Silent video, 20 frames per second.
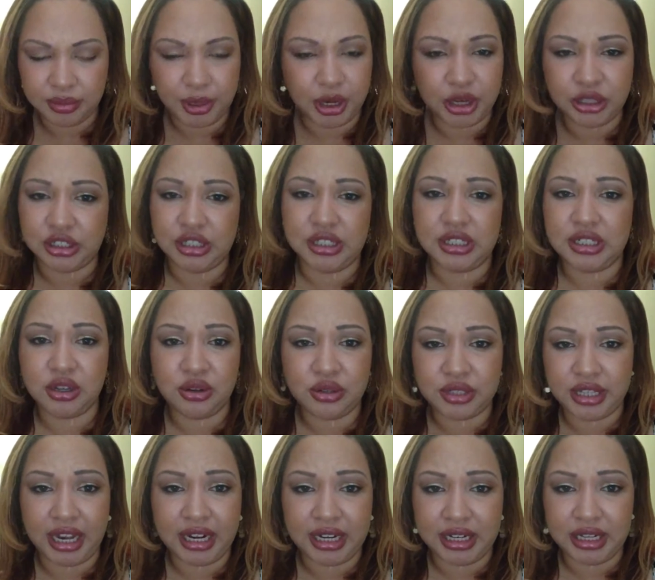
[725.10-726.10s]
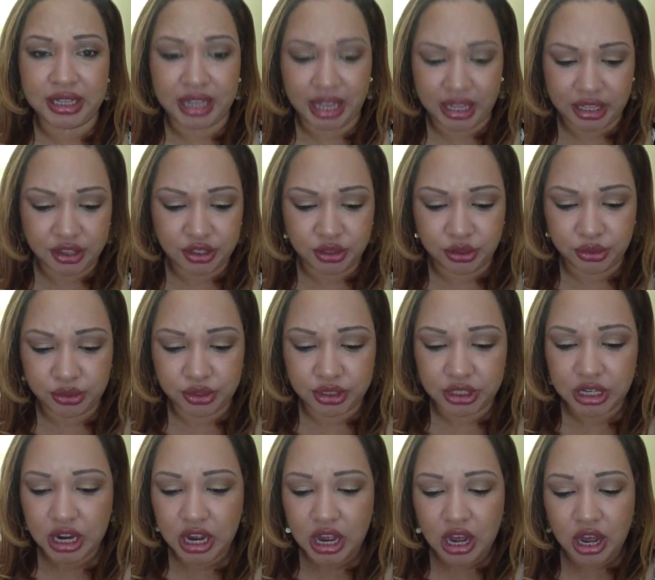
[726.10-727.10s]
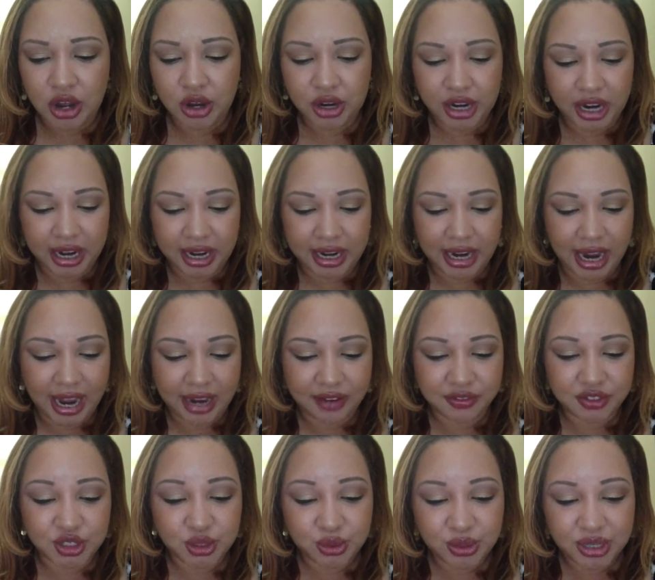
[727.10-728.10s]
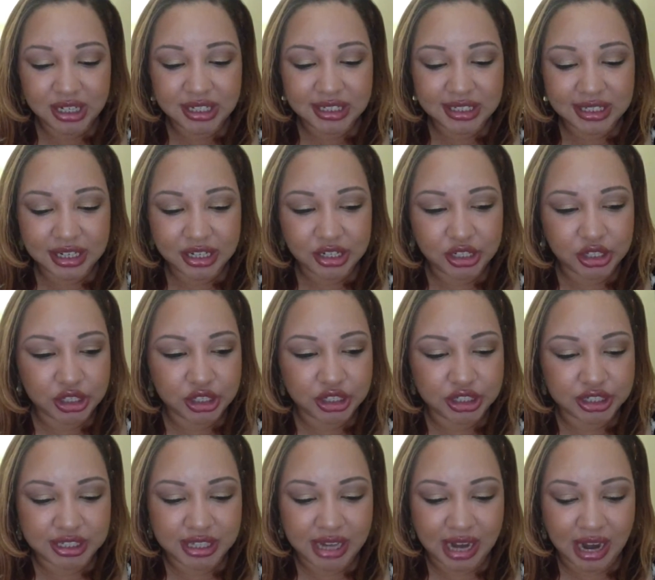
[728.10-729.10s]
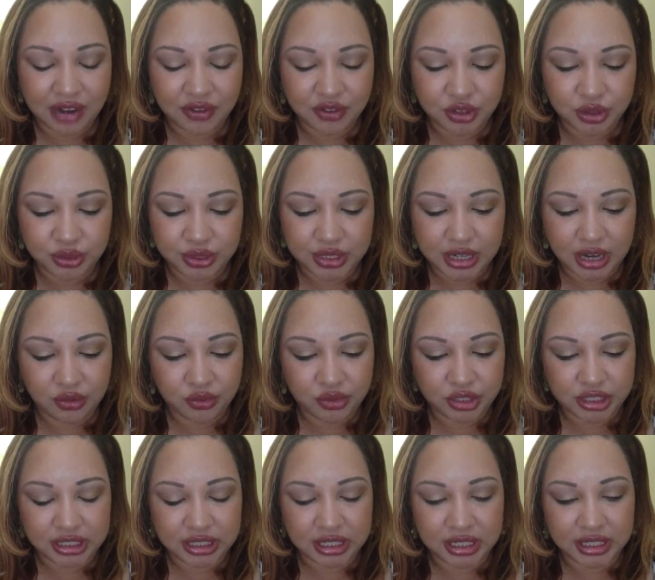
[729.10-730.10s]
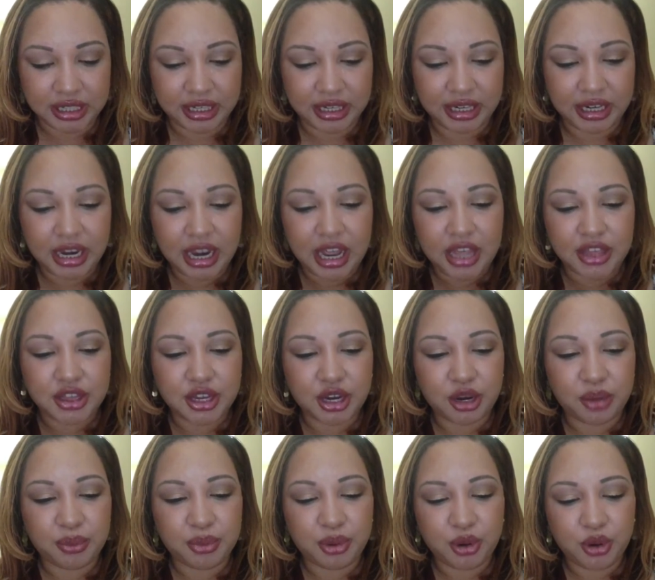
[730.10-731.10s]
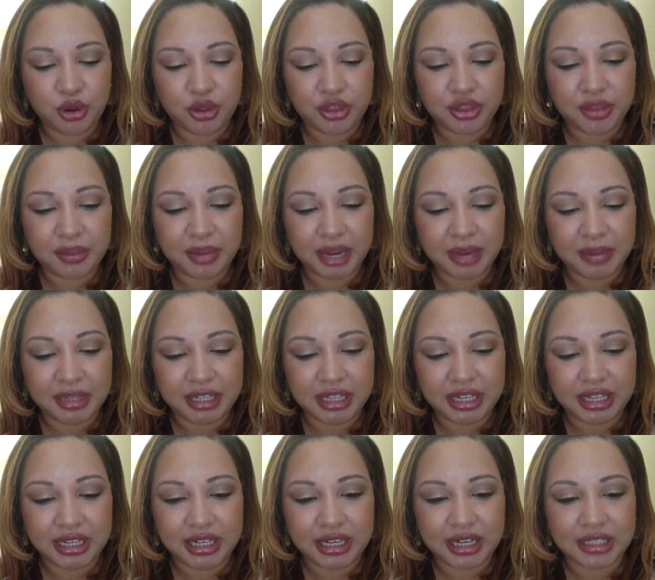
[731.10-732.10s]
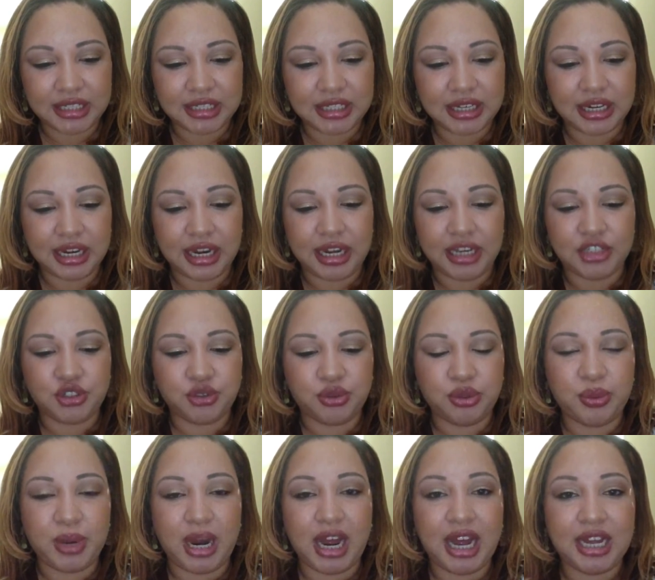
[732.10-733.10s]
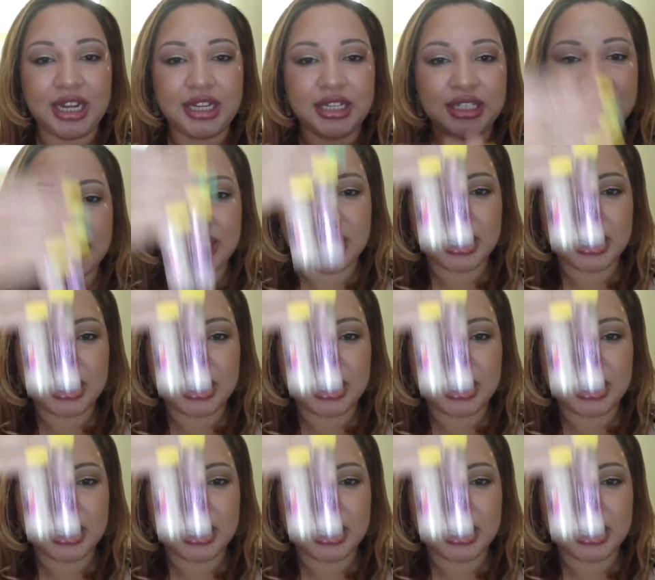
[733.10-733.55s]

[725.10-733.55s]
purchase those. I didn't like those. Okay, I have two concealers that I've used up recently. They're both Maybelline Instant Age Rewind